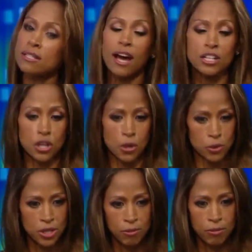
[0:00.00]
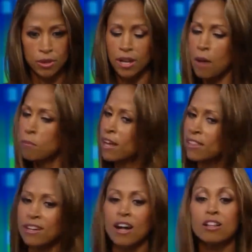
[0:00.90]
And I chose him,
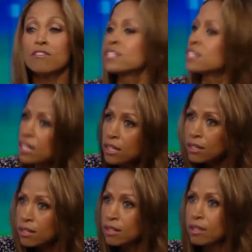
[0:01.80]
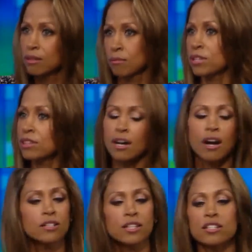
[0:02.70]
not by the color of his skin,
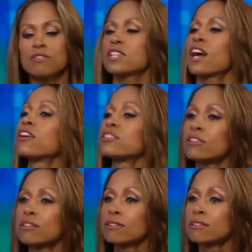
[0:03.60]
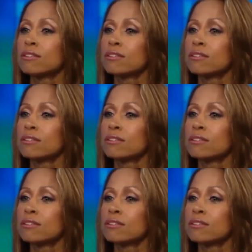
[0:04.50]
but the content of his character.